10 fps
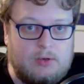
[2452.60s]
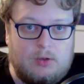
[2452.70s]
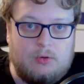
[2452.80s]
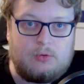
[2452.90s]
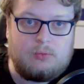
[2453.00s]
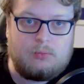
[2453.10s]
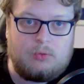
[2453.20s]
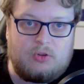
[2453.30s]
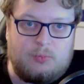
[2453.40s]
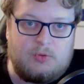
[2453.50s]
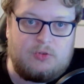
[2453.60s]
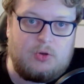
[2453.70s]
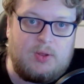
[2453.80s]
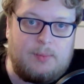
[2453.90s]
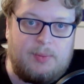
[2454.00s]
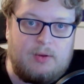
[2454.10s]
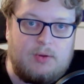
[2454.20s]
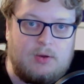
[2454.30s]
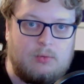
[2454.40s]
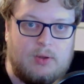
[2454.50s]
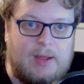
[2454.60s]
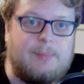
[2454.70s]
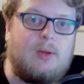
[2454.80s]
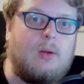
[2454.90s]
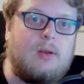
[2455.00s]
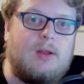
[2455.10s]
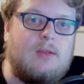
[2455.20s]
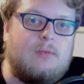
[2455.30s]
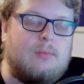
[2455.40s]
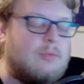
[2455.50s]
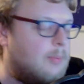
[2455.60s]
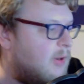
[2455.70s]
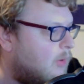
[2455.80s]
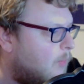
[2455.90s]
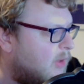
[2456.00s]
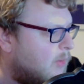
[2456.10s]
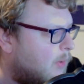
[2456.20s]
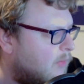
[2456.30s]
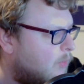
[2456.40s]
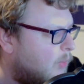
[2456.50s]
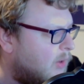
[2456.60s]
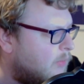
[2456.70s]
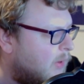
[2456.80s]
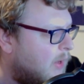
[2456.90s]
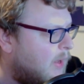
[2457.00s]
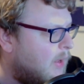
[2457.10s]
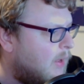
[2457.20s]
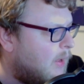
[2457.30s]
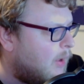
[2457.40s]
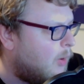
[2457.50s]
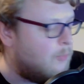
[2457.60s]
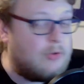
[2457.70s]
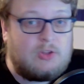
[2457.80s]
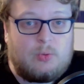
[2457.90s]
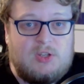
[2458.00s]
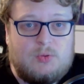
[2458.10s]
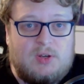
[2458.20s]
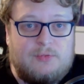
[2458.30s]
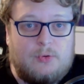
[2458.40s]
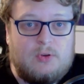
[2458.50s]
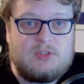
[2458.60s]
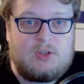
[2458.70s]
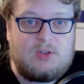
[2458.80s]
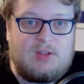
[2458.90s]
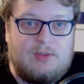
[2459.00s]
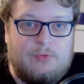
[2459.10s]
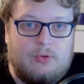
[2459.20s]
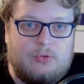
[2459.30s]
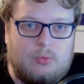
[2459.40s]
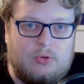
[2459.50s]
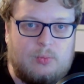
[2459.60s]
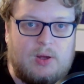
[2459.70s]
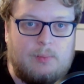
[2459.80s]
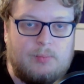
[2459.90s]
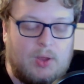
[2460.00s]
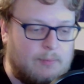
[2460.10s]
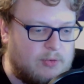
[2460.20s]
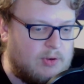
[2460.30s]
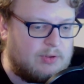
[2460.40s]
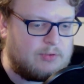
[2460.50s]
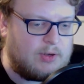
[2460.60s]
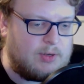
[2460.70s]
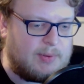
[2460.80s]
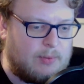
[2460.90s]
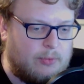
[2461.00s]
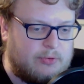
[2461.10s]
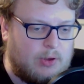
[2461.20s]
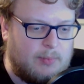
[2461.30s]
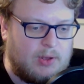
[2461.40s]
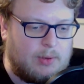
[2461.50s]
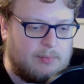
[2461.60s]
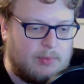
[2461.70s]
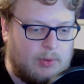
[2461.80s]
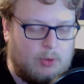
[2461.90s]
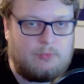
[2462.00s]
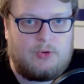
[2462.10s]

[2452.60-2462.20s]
good Christmas, New Year period, or happy holidays, depending on where you are in the world. Hopefully 2024 is a good year for us all as well. I'm very excited about what's coming up. Hopefully